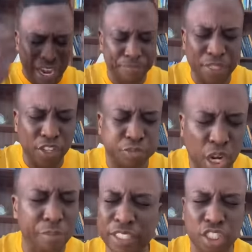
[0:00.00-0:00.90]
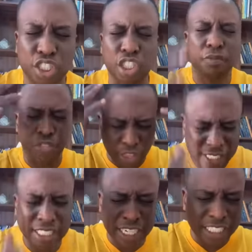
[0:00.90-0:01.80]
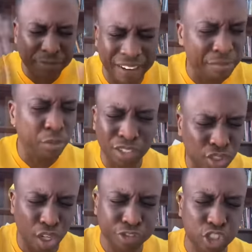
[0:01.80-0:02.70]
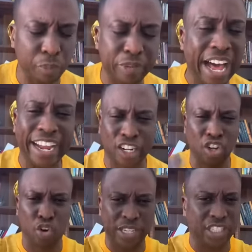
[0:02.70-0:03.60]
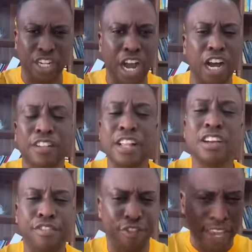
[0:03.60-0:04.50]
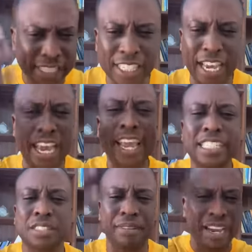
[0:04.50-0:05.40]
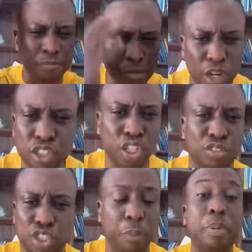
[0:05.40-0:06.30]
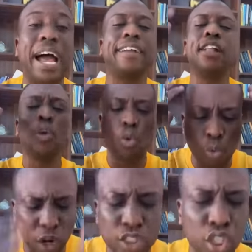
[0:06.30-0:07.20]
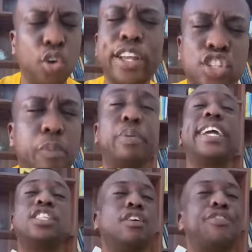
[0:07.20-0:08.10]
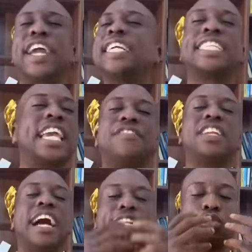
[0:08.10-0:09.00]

Type in the comment section, this is my month of supply. Glory to God. This is my month of supply. We want to go into a place of thanksgiving